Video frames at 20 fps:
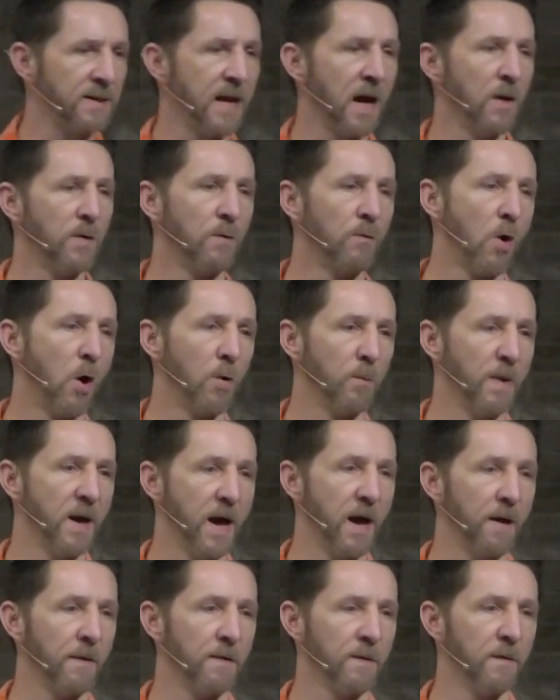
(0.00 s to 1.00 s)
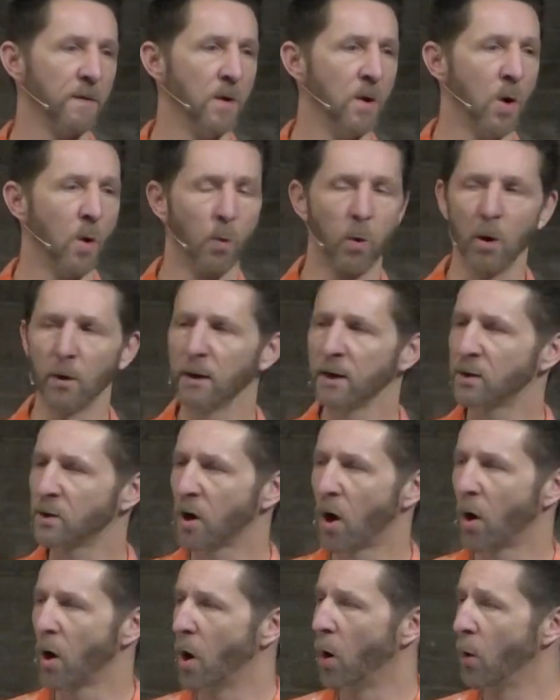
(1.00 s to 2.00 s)
down the wrong path. Worldly
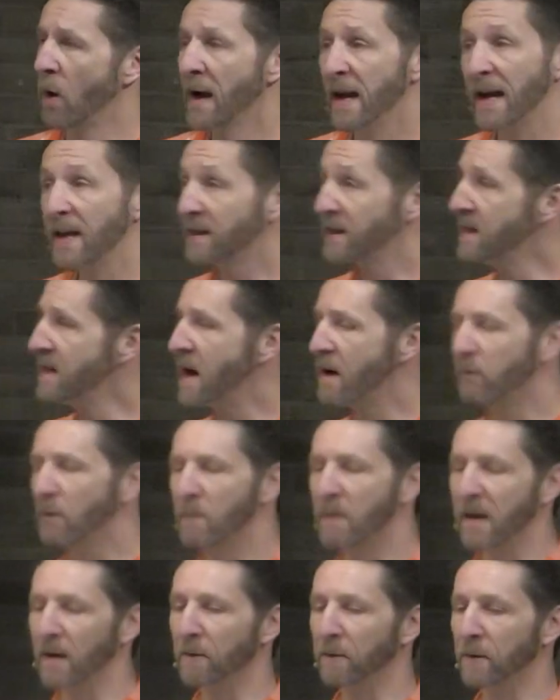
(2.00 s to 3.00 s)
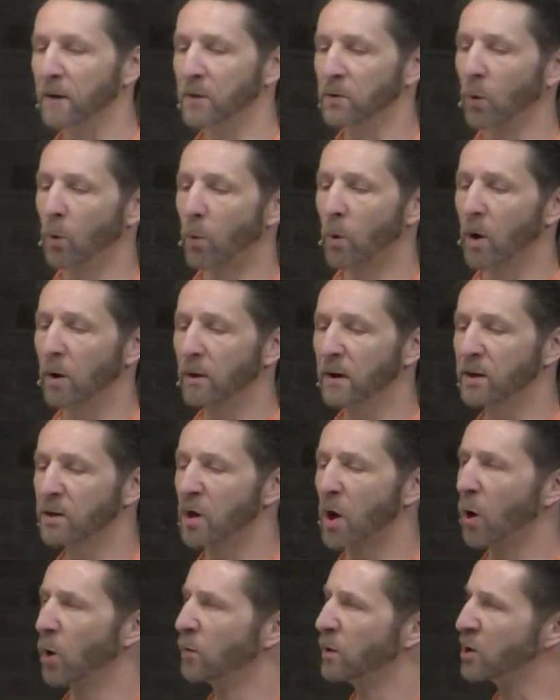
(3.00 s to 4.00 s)
sorrow is never beneficial. Worldly
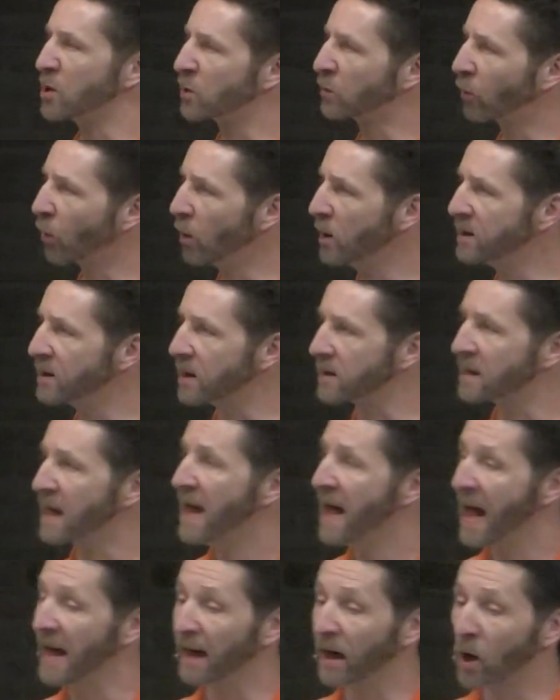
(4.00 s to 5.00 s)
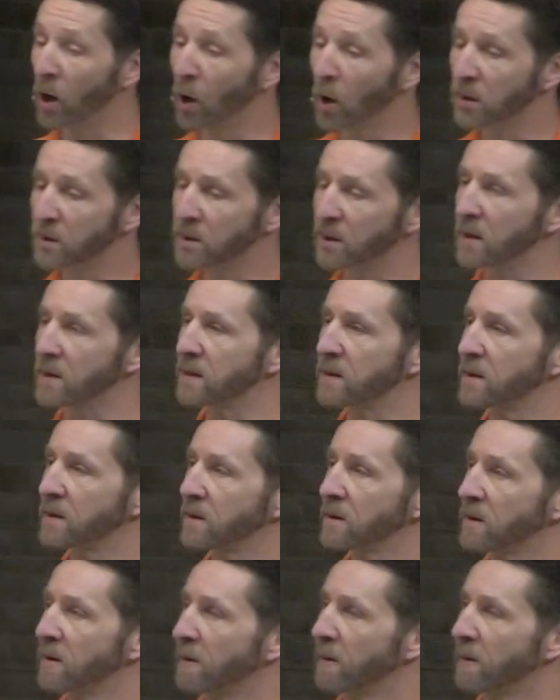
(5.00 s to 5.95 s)
sorrow destroys us and it hurts us.